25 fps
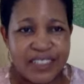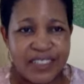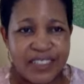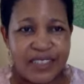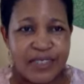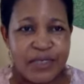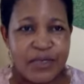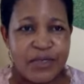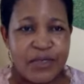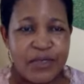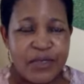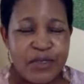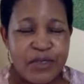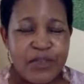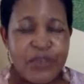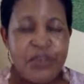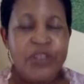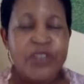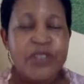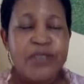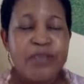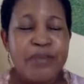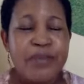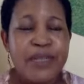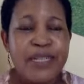
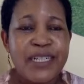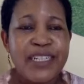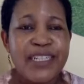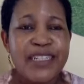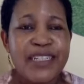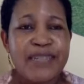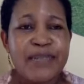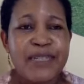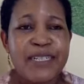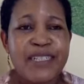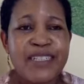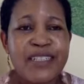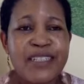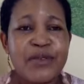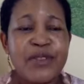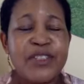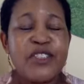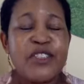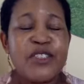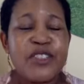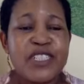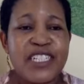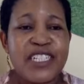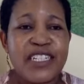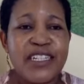not big, but they were
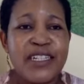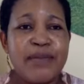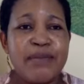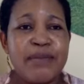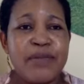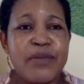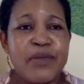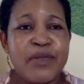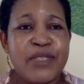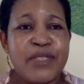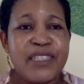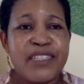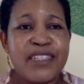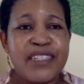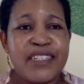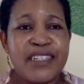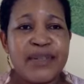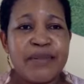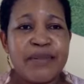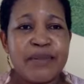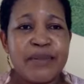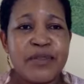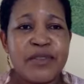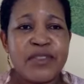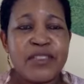not happy with
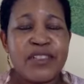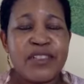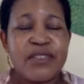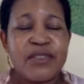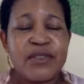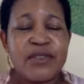their body.